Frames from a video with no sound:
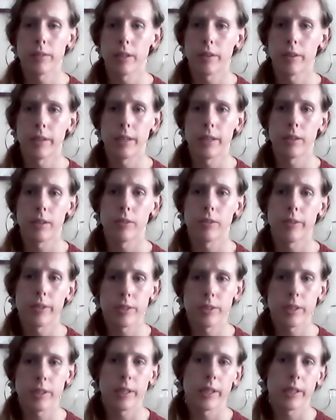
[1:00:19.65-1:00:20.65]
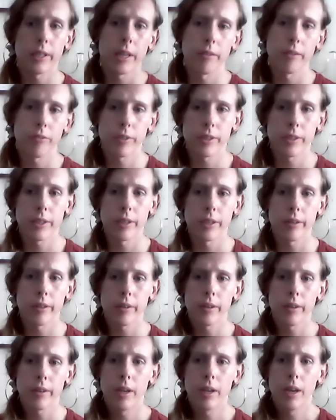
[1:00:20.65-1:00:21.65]
they're increasing it every
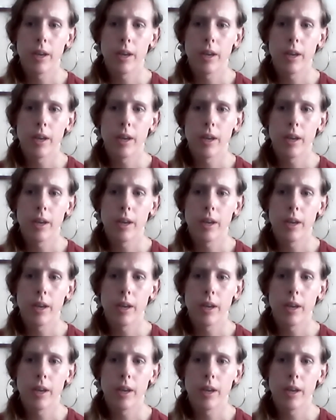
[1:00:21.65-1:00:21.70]
year.